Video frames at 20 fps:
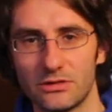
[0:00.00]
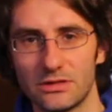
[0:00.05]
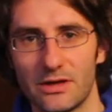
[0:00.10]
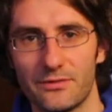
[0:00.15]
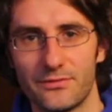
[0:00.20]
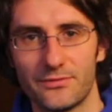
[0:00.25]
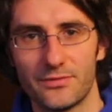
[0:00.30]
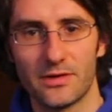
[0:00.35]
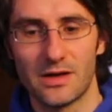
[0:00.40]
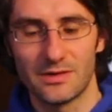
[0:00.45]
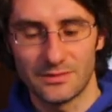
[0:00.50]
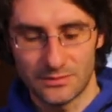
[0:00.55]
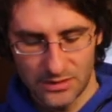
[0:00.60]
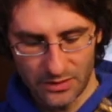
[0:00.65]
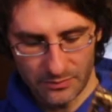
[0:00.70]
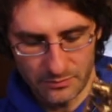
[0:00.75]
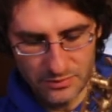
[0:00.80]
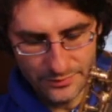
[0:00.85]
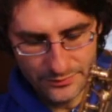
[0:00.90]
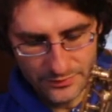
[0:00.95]
I've, I've
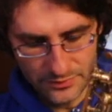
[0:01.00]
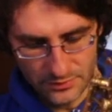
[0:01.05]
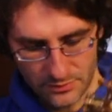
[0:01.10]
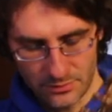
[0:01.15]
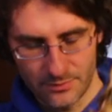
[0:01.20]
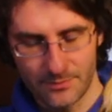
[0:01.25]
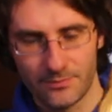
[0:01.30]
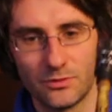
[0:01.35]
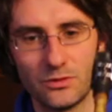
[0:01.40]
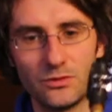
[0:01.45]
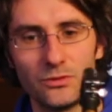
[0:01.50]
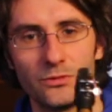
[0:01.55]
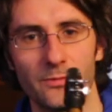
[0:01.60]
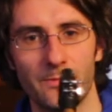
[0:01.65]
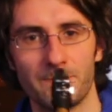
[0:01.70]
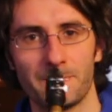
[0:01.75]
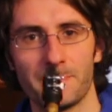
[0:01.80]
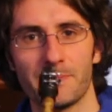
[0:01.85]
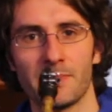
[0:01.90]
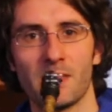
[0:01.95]
seen people do